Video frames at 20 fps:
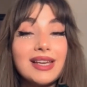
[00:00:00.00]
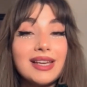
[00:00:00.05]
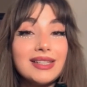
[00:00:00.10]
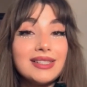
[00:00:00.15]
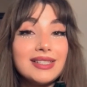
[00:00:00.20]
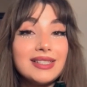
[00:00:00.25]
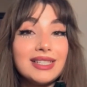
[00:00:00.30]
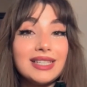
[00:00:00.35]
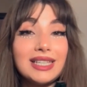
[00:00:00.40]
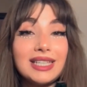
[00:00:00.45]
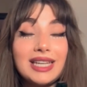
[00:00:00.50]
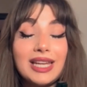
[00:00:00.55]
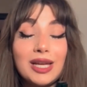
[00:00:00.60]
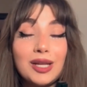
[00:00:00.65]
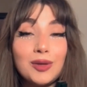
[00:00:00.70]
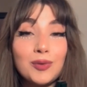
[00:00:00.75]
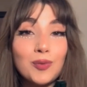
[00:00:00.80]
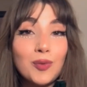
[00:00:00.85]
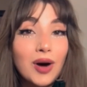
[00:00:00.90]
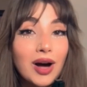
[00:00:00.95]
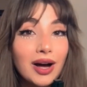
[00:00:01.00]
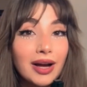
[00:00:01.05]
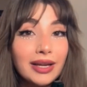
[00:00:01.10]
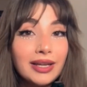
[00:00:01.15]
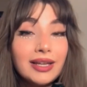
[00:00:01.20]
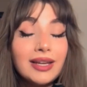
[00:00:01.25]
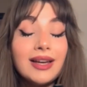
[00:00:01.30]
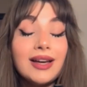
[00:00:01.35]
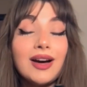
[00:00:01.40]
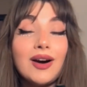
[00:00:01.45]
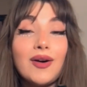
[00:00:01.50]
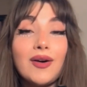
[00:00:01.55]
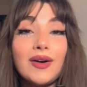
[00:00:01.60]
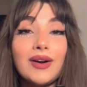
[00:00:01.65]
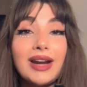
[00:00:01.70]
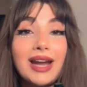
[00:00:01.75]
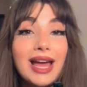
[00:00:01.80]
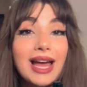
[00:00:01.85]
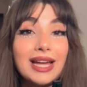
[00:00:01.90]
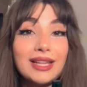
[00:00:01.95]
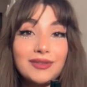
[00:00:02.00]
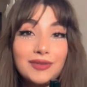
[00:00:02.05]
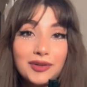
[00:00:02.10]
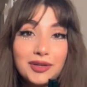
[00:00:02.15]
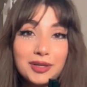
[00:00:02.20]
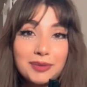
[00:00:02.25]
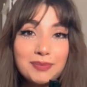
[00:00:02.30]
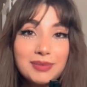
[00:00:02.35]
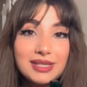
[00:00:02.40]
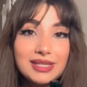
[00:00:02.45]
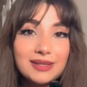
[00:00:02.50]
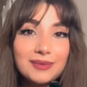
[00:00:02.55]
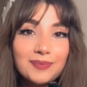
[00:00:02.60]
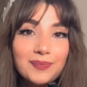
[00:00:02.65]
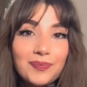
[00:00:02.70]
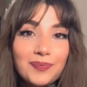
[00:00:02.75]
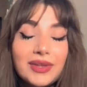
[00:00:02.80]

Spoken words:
ending in ly are adverbs.